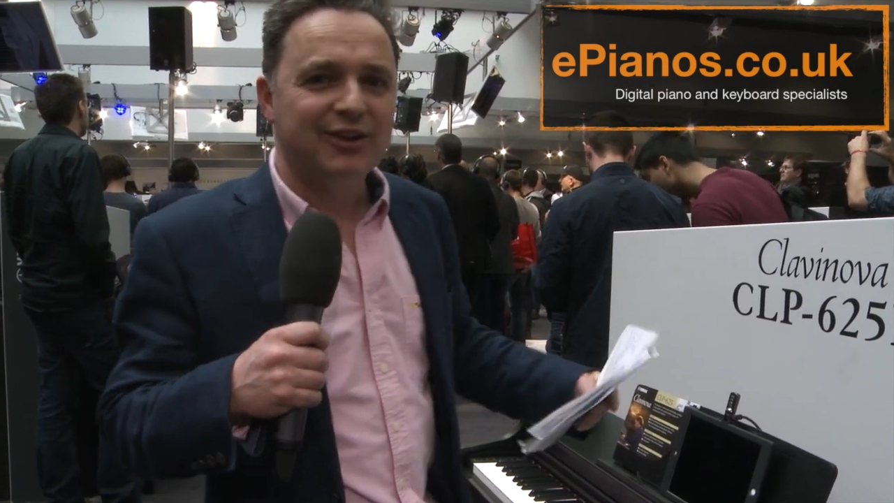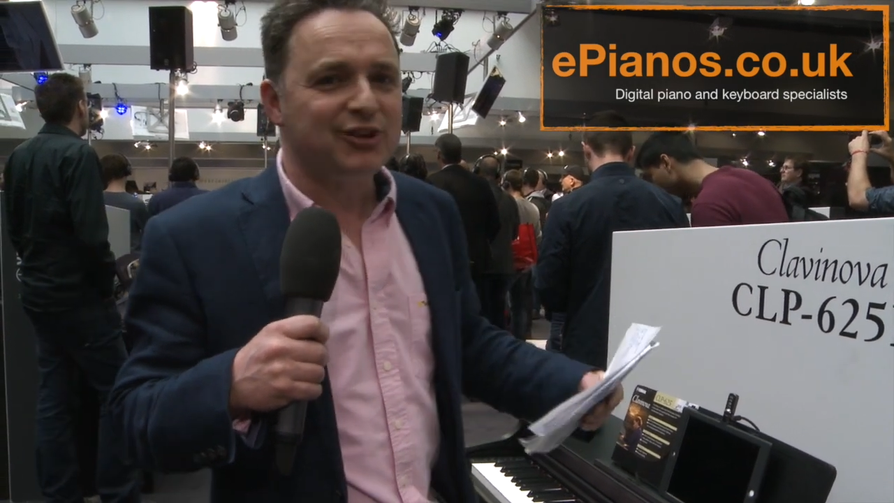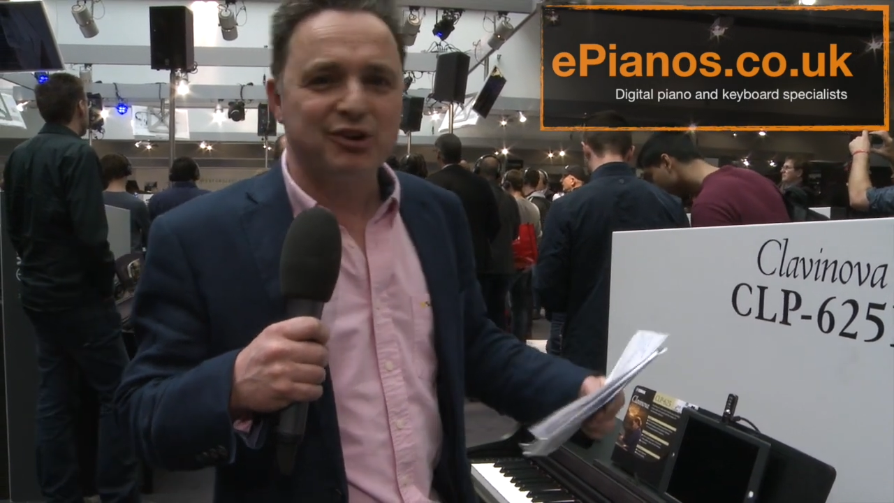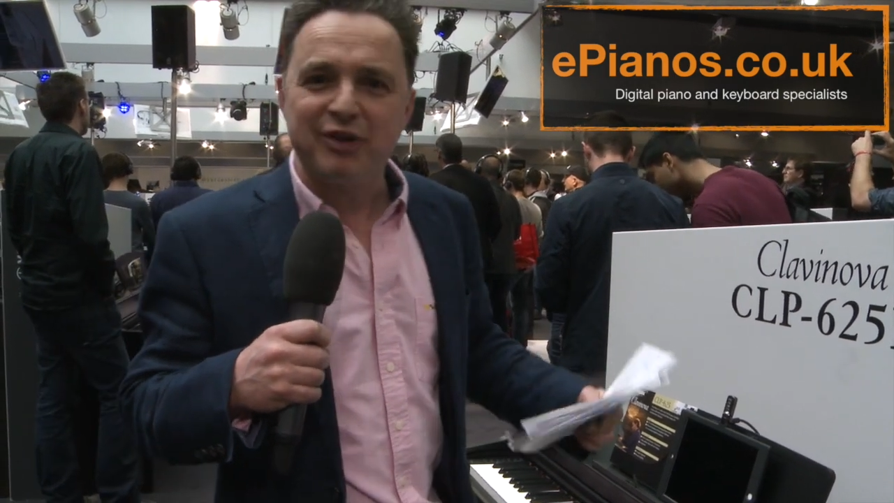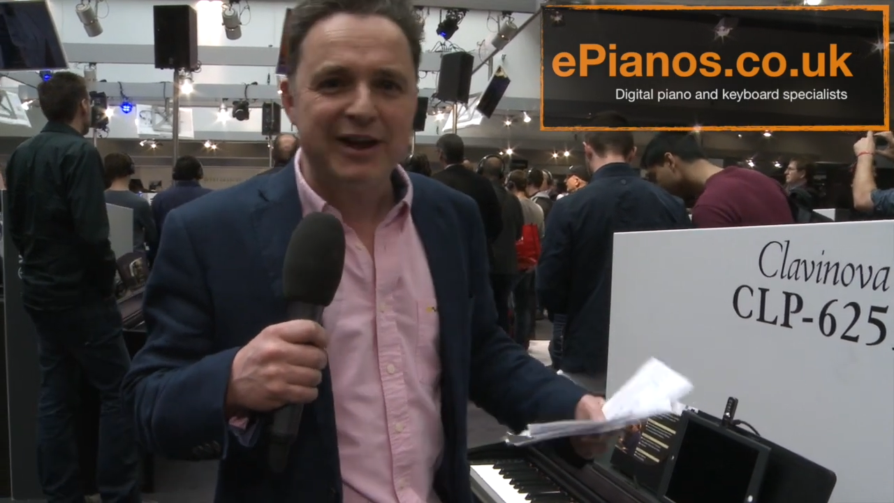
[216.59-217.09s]

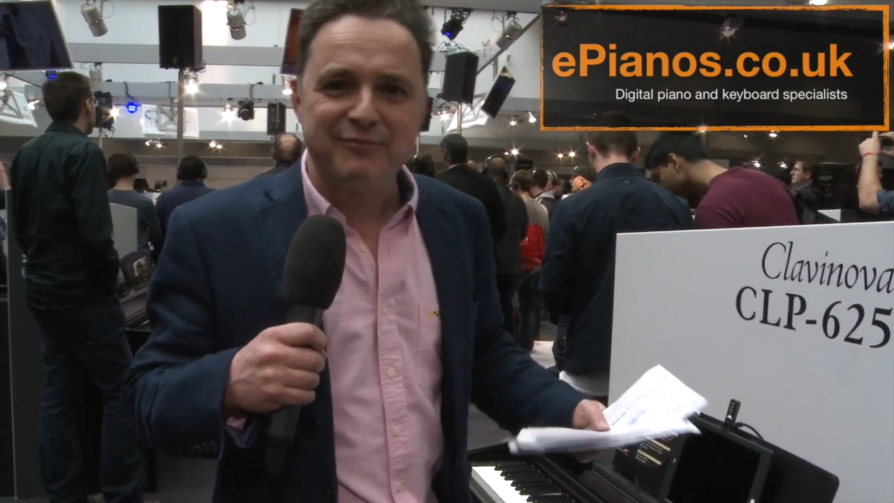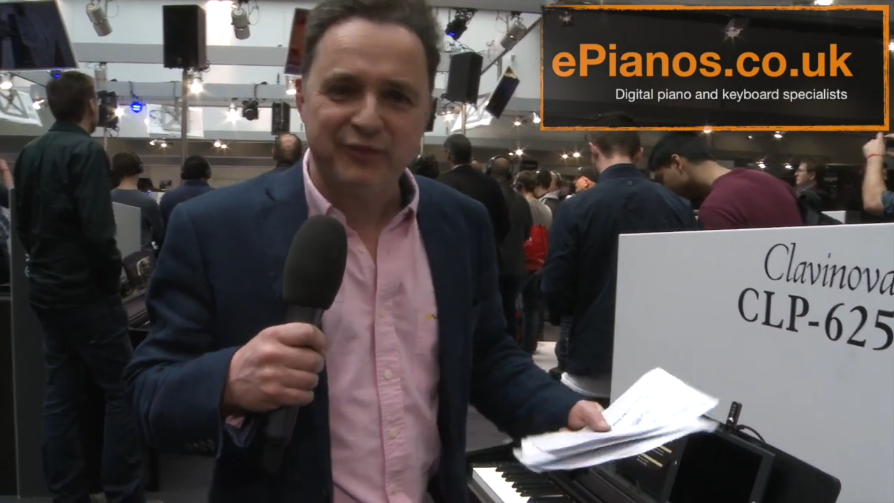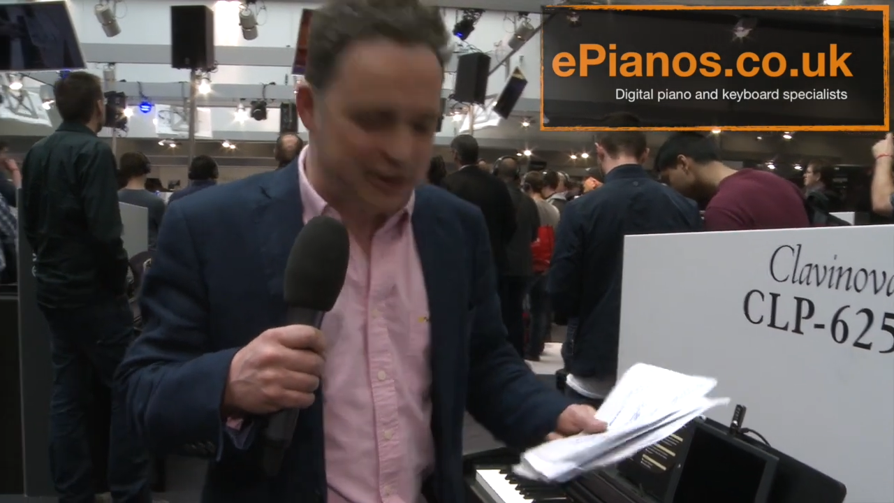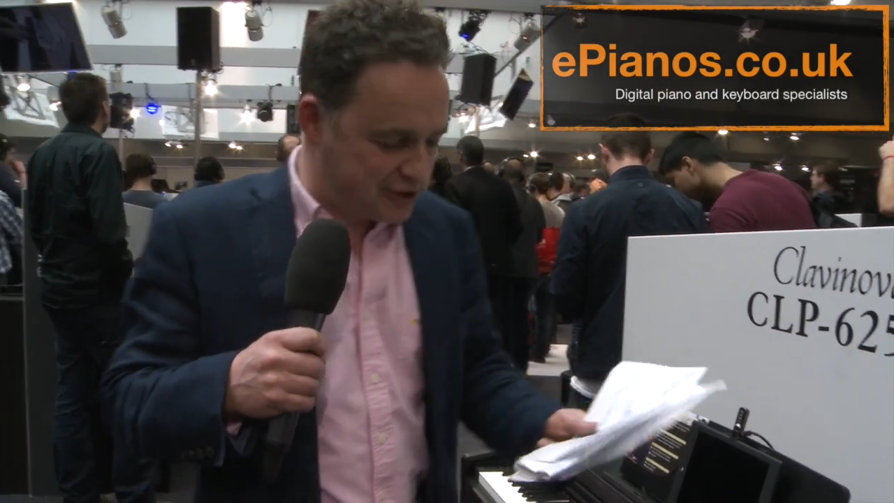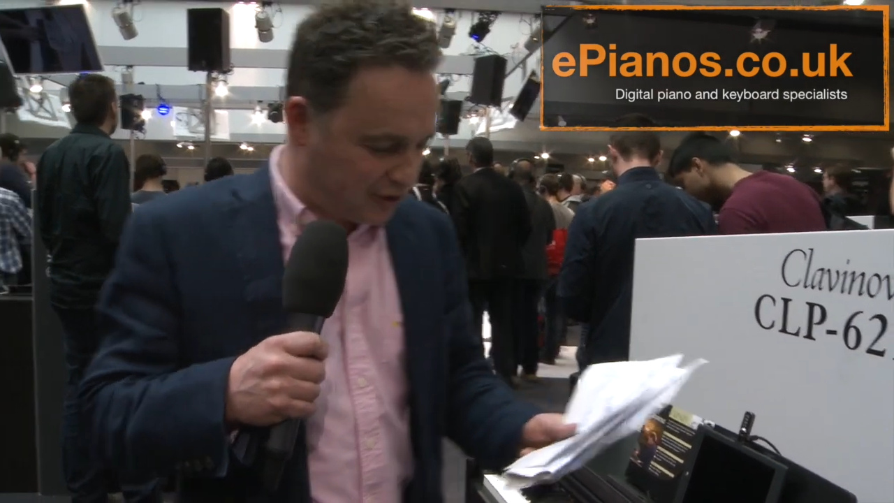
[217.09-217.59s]
So great
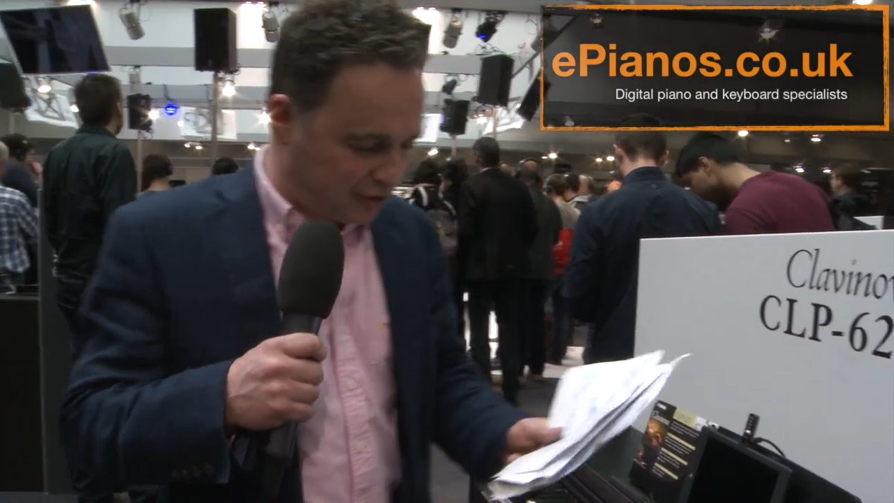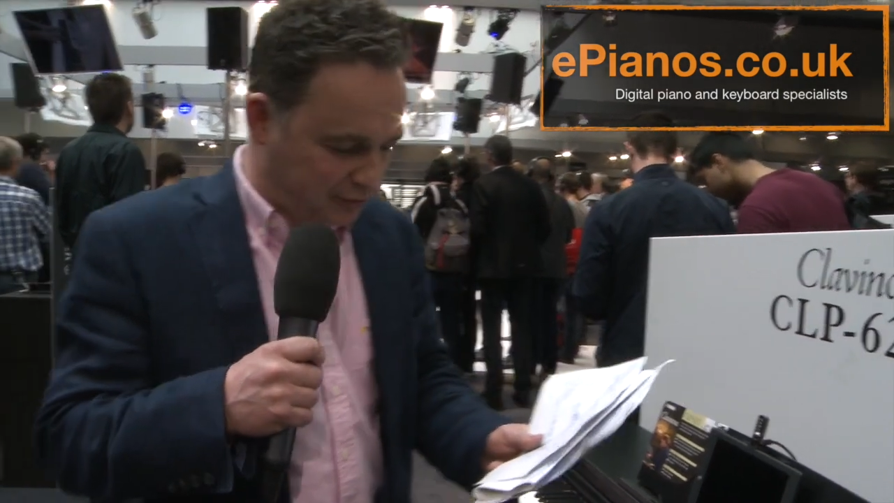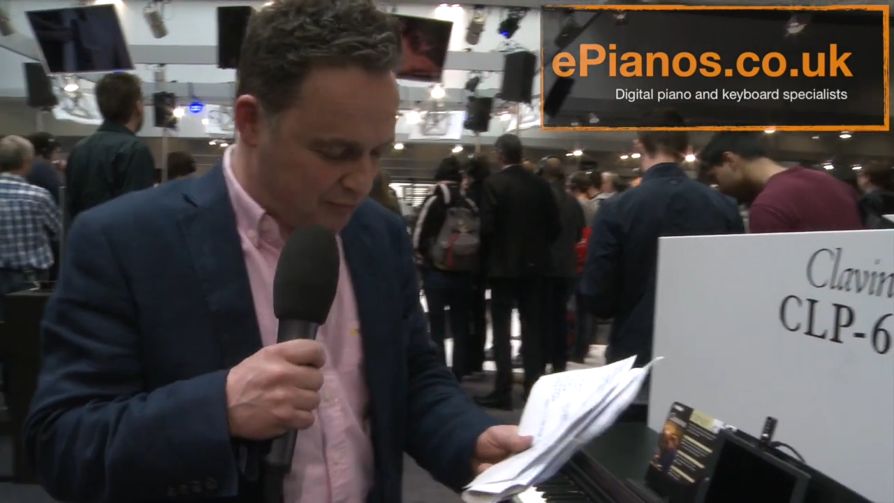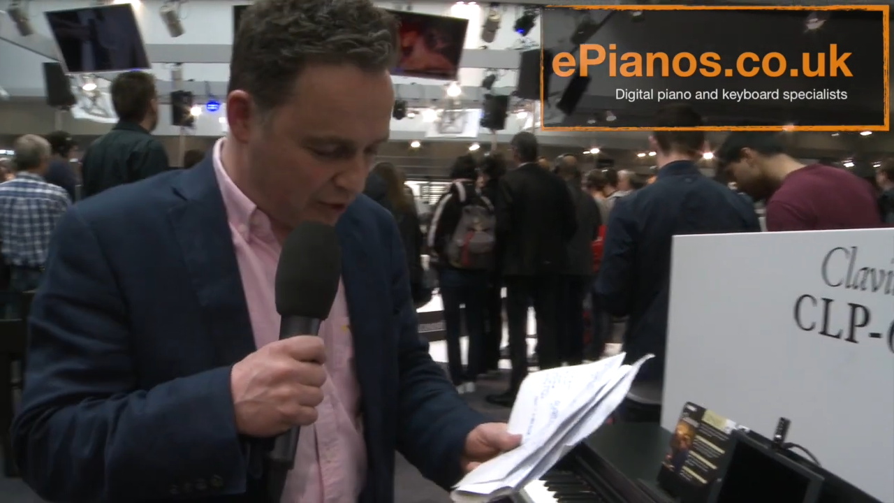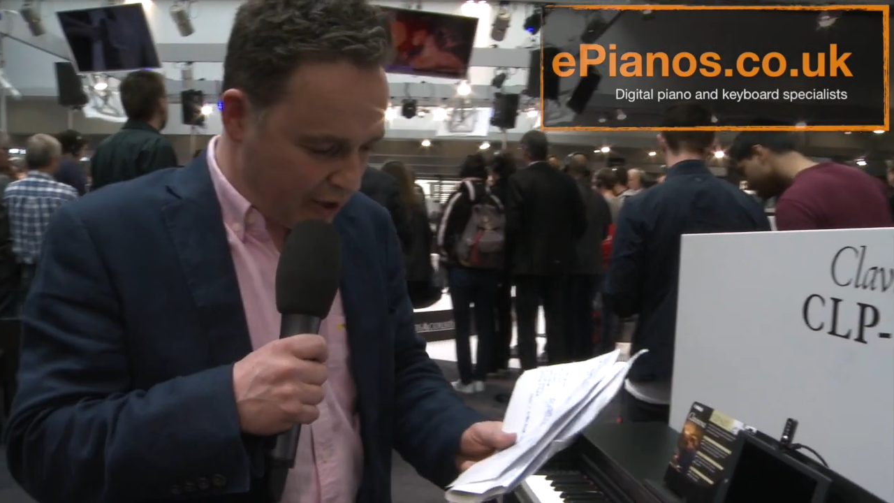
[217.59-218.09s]
features.